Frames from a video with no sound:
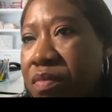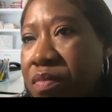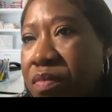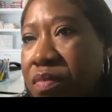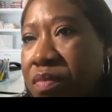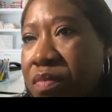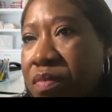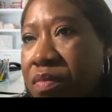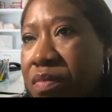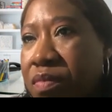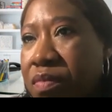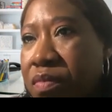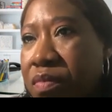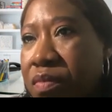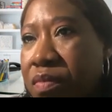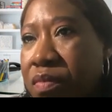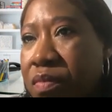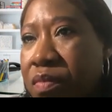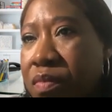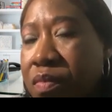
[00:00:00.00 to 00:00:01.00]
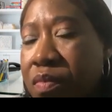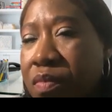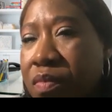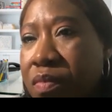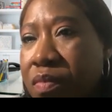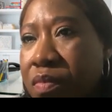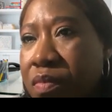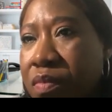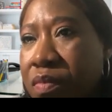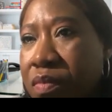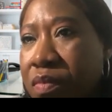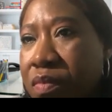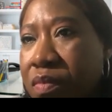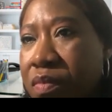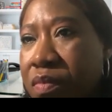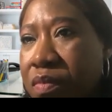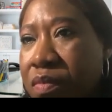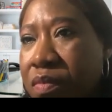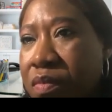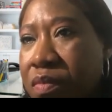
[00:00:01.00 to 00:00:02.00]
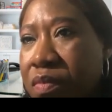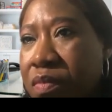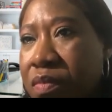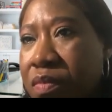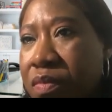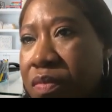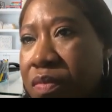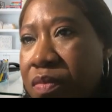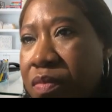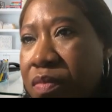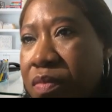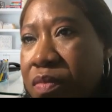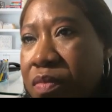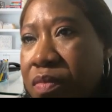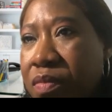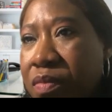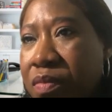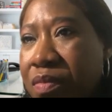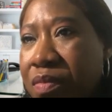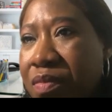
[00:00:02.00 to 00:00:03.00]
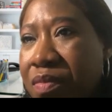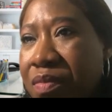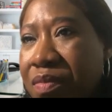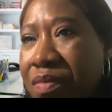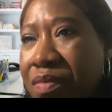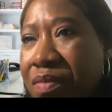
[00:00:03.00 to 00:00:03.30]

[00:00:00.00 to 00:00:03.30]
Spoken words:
No words are spoken by the person on screen.